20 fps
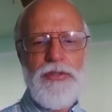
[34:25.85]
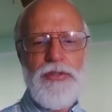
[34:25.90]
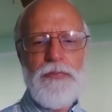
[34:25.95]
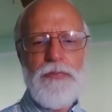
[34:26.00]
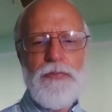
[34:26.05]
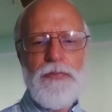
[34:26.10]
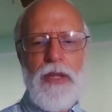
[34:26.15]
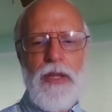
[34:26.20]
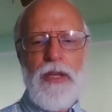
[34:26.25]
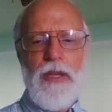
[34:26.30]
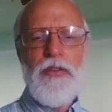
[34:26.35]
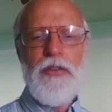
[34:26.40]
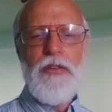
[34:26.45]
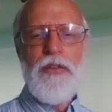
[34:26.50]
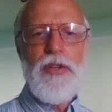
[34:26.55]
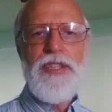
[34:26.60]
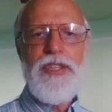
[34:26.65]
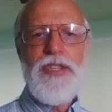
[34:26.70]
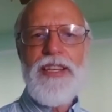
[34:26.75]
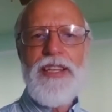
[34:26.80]
Of course, this
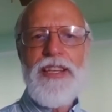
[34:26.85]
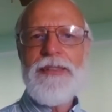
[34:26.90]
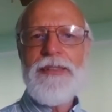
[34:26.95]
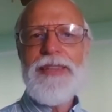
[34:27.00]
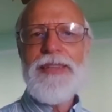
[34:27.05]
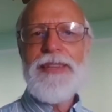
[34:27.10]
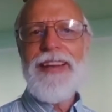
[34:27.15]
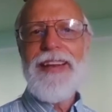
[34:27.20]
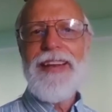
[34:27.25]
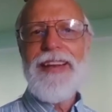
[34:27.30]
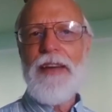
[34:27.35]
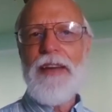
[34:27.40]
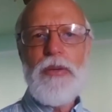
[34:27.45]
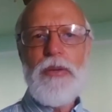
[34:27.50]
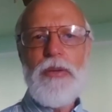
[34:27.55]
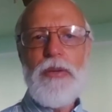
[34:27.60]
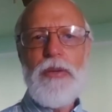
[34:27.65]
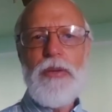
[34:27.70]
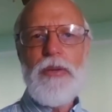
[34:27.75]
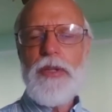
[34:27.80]
doesn't mean that everyone
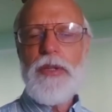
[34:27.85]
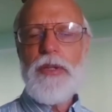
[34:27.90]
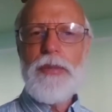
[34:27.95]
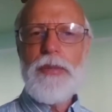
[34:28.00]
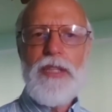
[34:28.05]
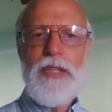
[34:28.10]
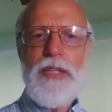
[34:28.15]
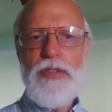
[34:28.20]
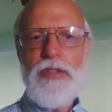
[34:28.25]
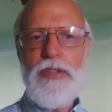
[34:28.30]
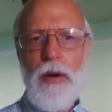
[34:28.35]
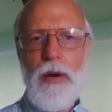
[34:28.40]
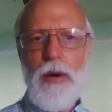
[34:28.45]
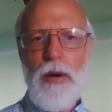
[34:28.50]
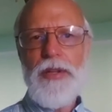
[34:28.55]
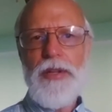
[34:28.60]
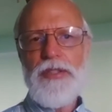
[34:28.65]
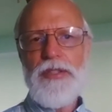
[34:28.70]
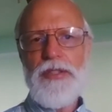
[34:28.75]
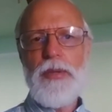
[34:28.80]
that believes
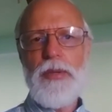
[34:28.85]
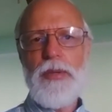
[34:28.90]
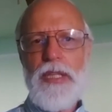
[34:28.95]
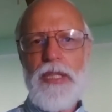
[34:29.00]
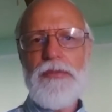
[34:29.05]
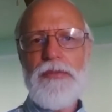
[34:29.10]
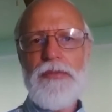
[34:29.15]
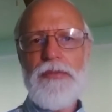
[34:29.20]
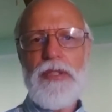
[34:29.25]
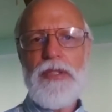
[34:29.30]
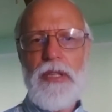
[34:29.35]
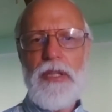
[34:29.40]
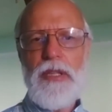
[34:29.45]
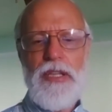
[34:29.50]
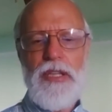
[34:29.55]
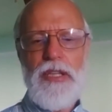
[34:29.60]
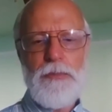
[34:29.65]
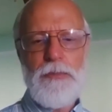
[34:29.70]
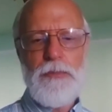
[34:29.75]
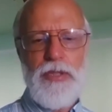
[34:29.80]
Darwinism believes in these
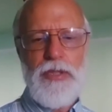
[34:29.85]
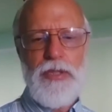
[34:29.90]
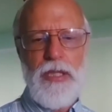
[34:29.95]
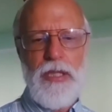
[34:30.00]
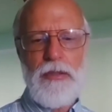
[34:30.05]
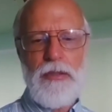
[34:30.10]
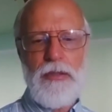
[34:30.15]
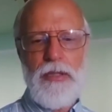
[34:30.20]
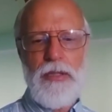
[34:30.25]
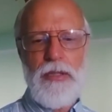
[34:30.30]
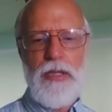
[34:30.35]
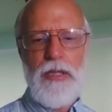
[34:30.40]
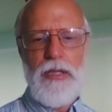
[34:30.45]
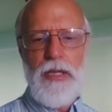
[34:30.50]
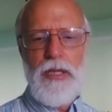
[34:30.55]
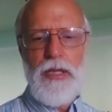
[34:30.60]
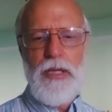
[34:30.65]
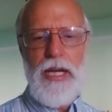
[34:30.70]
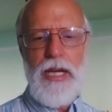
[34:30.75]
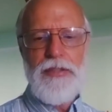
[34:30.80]
particular
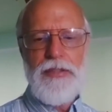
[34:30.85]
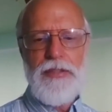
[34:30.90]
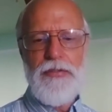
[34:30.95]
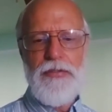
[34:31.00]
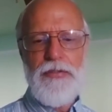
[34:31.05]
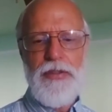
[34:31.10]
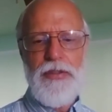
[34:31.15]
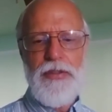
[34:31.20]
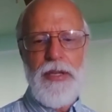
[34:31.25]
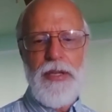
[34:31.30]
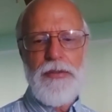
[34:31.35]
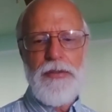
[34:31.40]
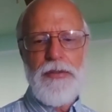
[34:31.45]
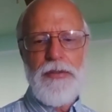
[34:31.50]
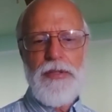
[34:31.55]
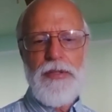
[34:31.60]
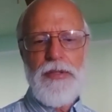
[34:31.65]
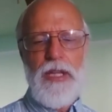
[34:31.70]
kinds of things,